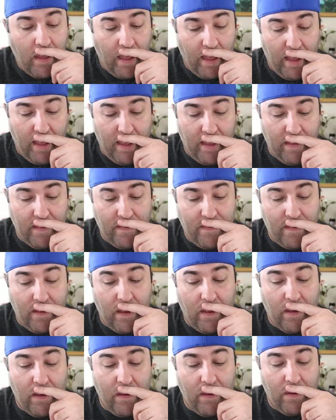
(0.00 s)
And
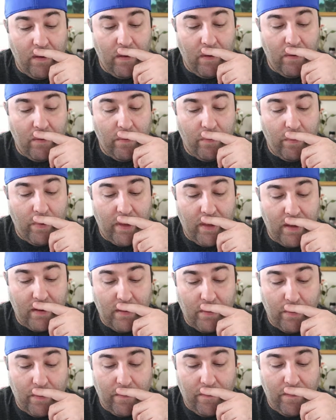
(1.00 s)
so we
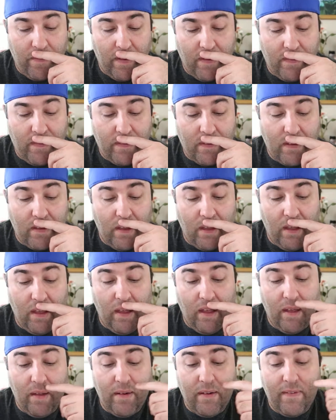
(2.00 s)
cut to where Fisk
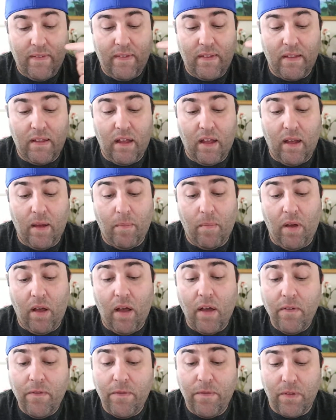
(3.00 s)
um, um,
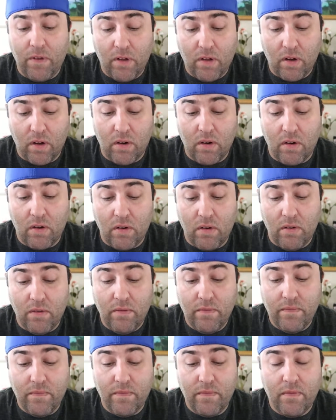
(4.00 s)
off the
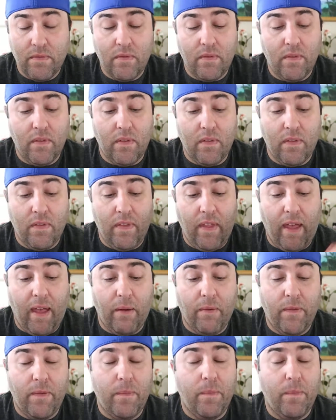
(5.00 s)
girl that was